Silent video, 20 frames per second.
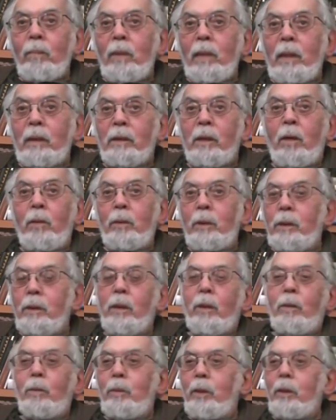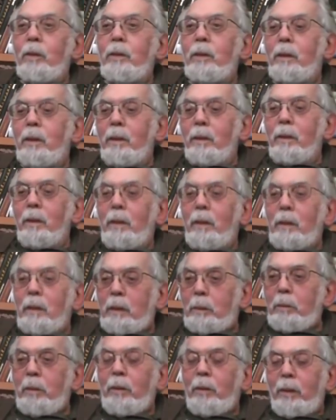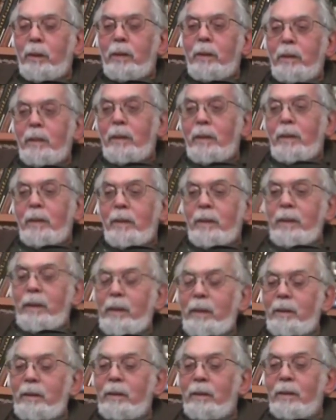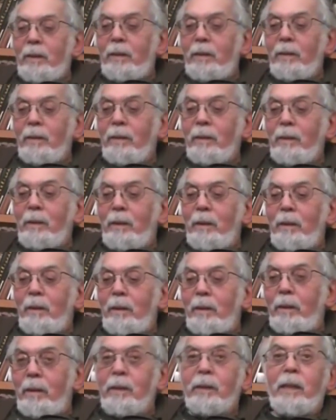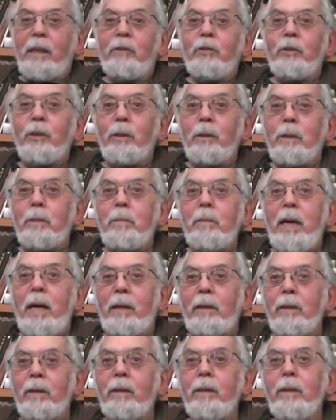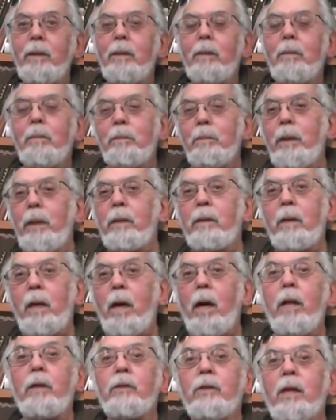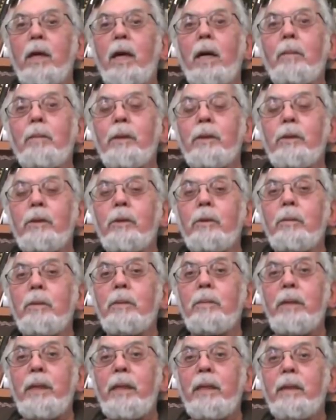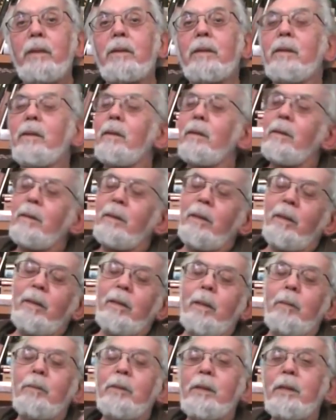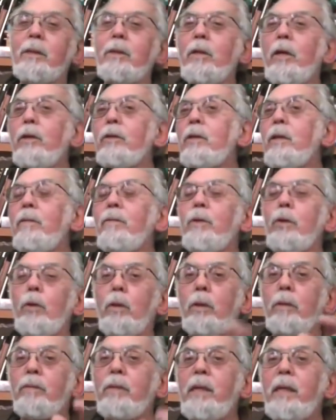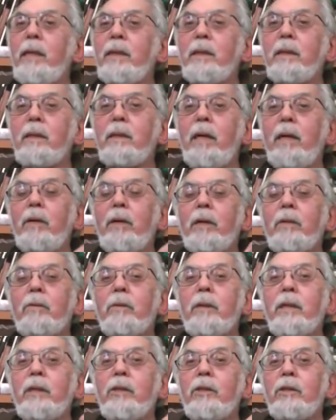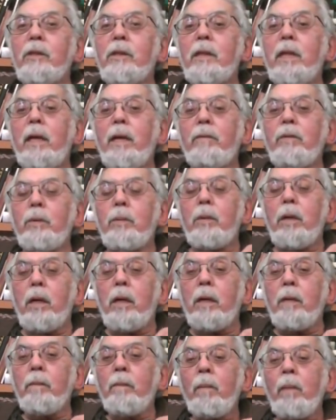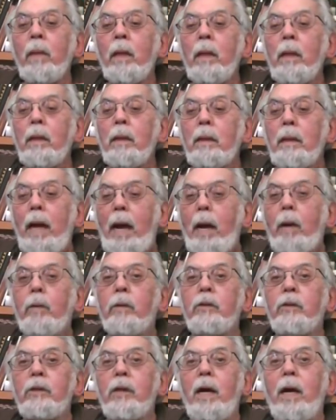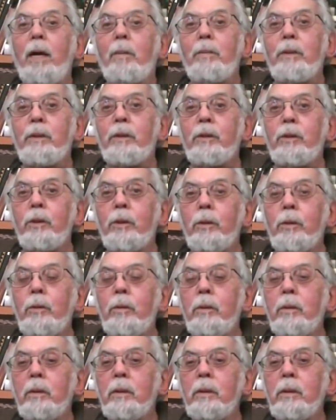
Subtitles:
So, in other words, spirit is essential to matter, but our job as human beings, and this here comes in Gurdjieff and all of the esoteric traditions that ever were, our job is to,